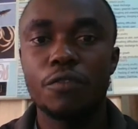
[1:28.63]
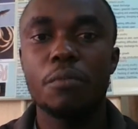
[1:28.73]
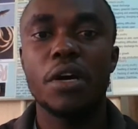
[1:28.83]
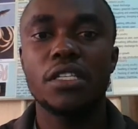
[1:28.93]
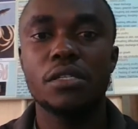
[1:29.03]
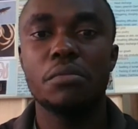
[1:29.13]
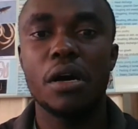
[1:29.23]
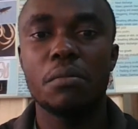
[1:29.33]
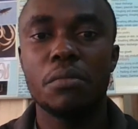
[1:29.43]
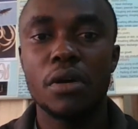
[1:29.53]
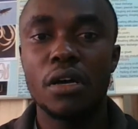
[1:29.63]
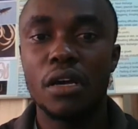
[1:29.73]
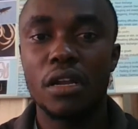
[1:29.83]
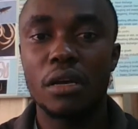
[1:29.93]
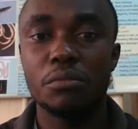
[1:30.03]
for maximum
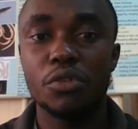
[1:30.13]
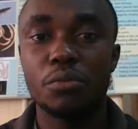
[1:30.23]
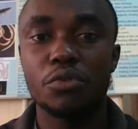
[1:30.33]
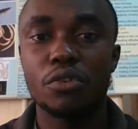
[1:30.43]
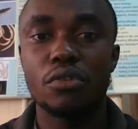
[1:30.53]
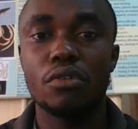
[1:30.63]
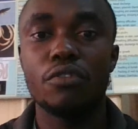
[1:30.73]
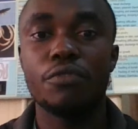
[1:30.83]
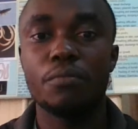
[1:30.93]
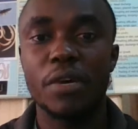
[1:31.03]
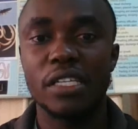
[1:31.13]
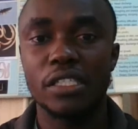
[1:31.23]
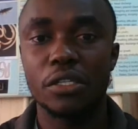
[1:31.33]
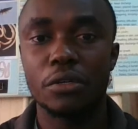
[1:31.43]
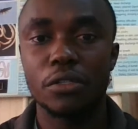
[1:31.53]
reabsorption of
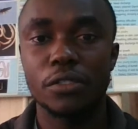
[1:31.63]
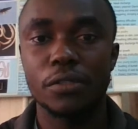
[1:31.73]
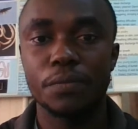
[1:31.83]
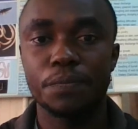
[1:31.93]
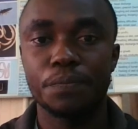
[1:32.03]
materials.